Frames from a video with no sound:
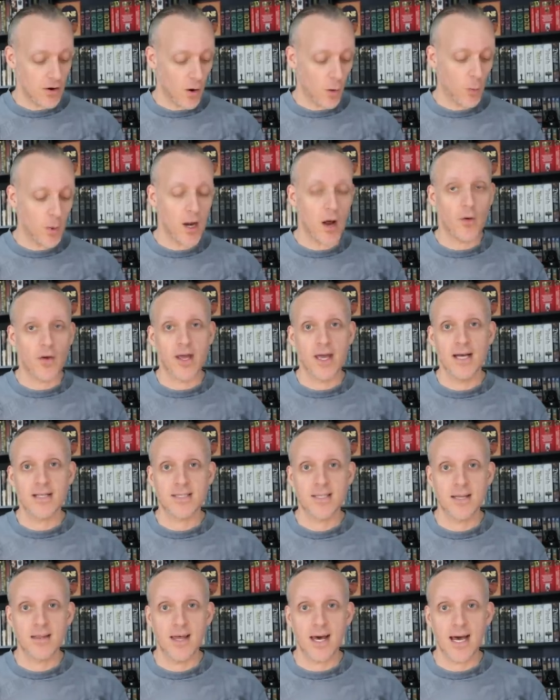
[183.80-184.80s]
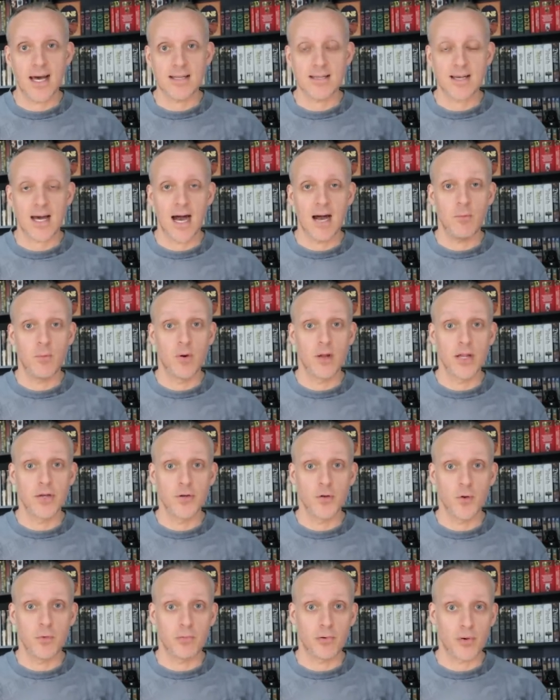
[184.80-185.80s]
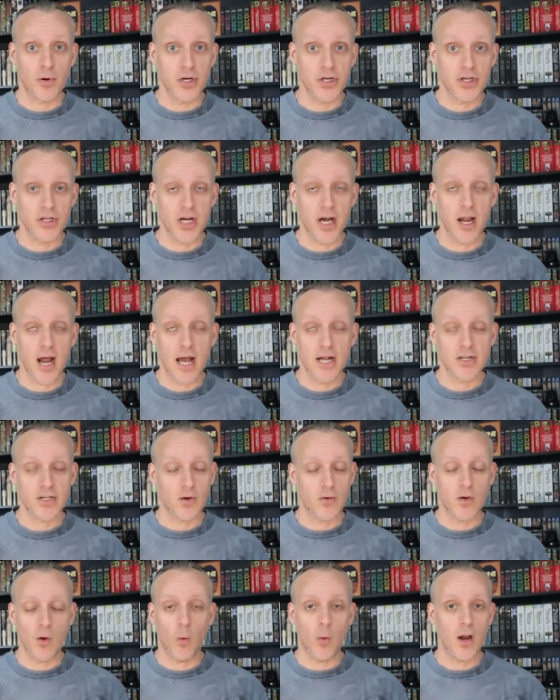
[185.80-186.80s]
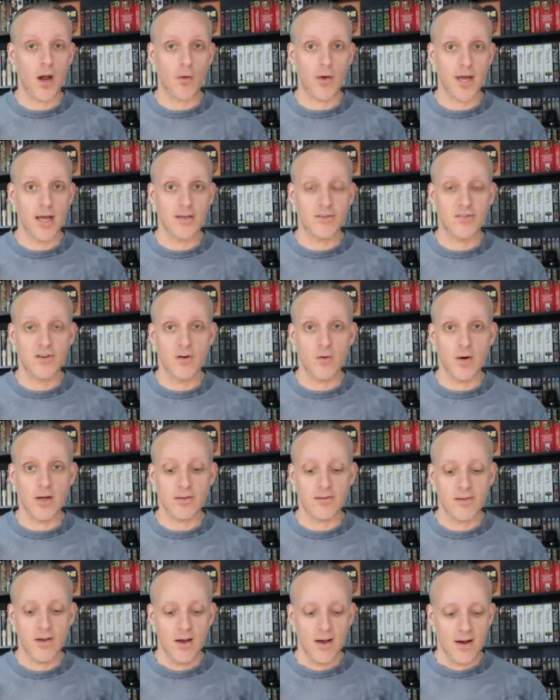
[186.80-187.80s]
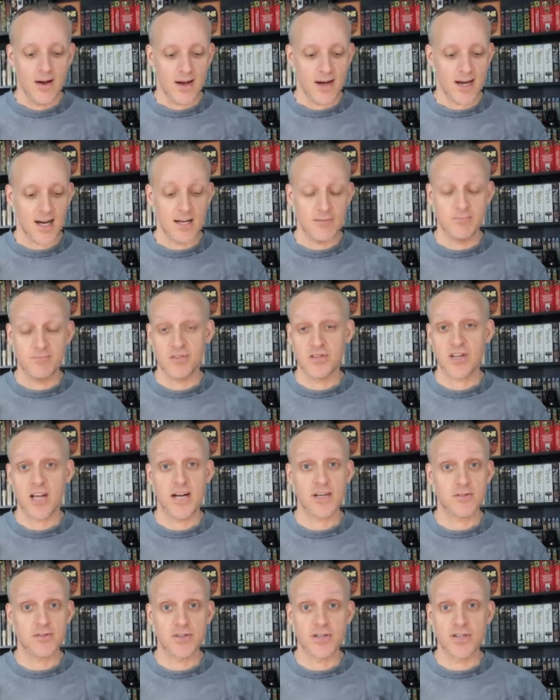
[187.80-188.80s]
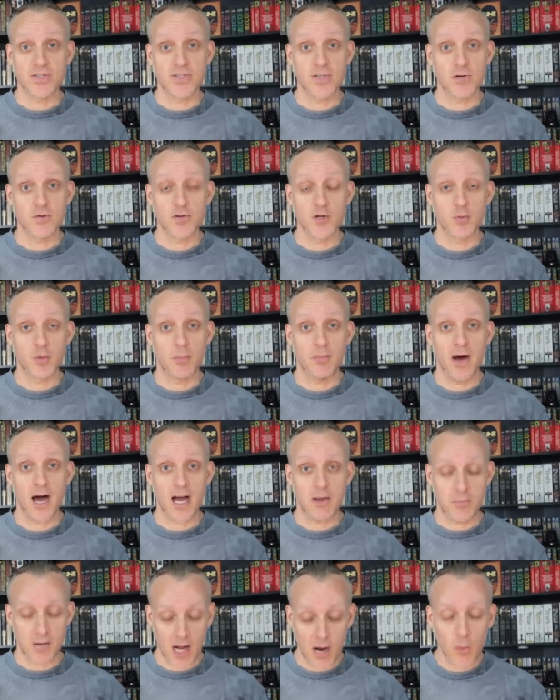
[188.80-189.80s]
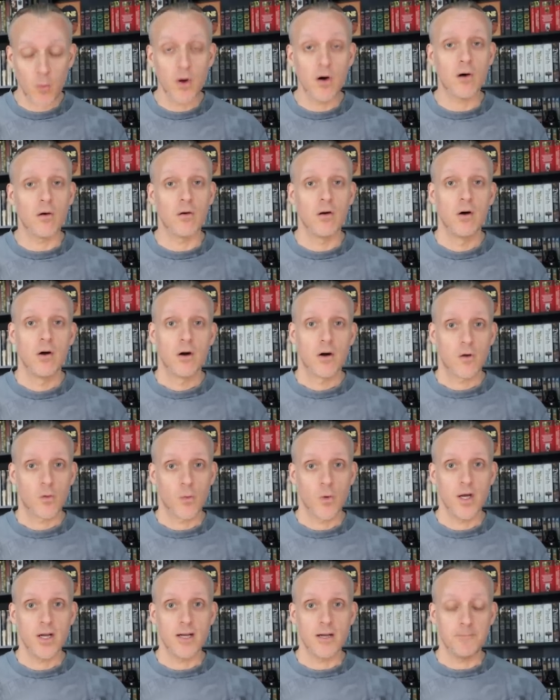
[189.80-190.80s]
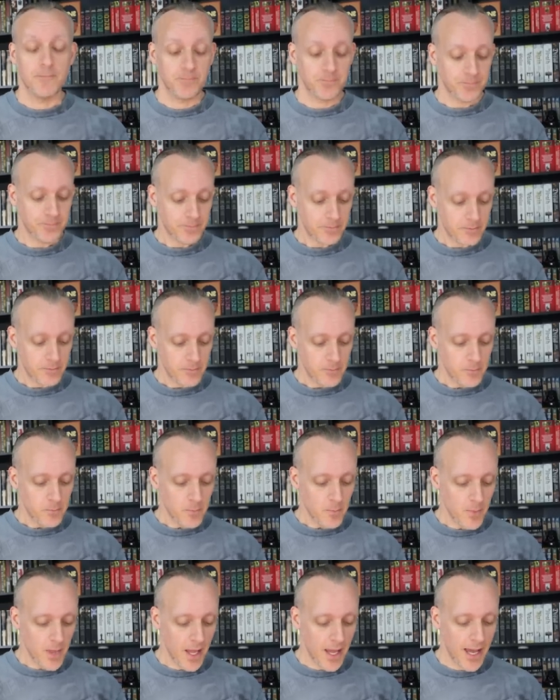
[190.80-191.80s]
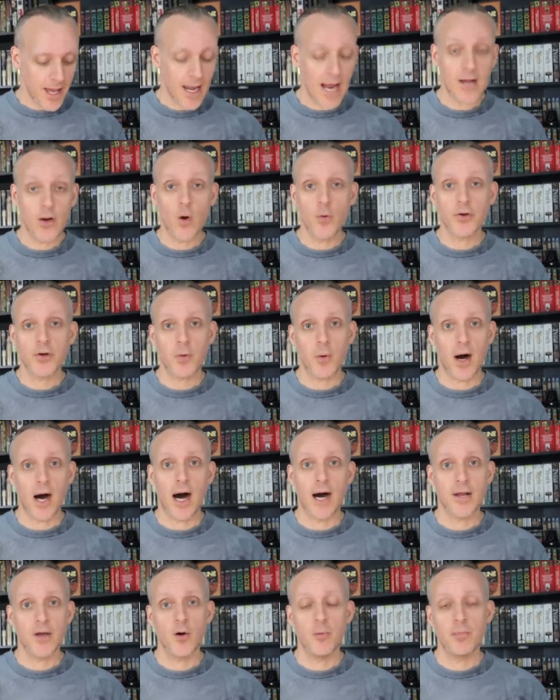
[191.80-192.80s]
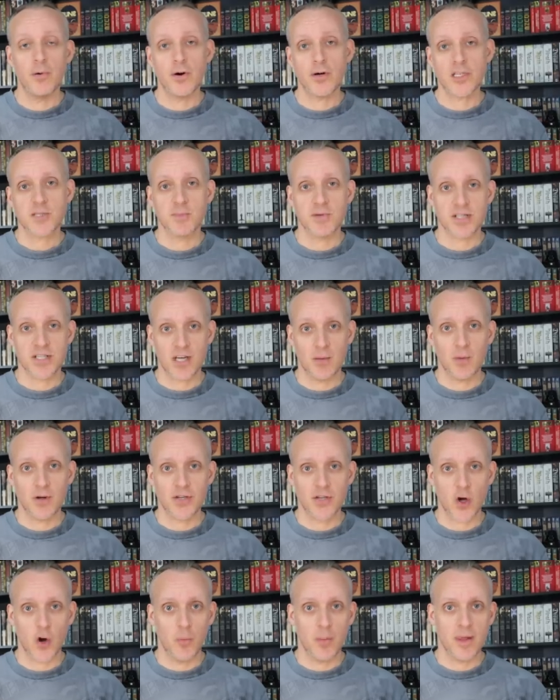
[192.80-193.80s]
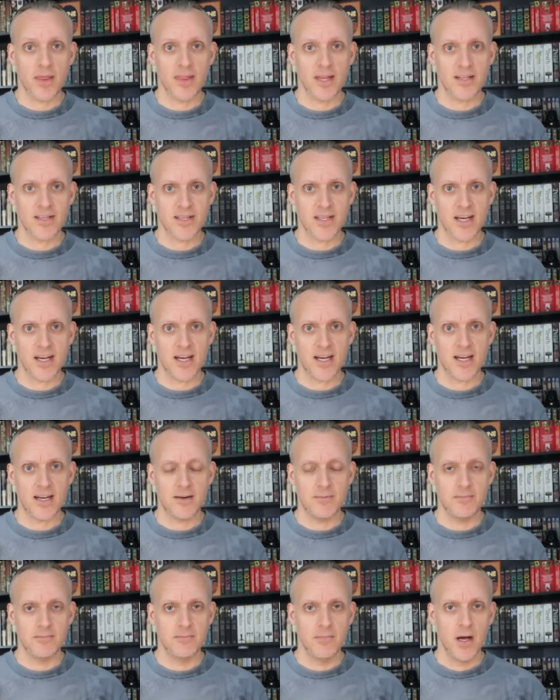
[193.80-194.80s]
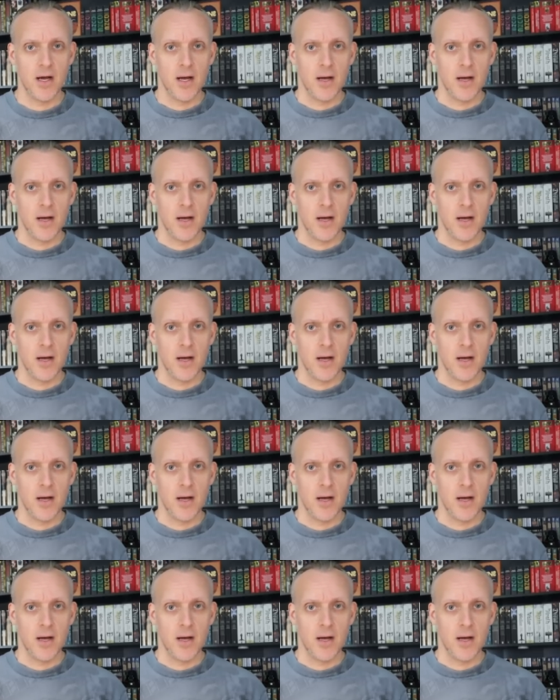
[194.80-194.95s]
know when I'll get to that. I really do appreciate it. I just don't know when I'll get to it. Uh, schedule's just so super packed, but I will read it. And I don't do audiobooks, but someone told me that... Um,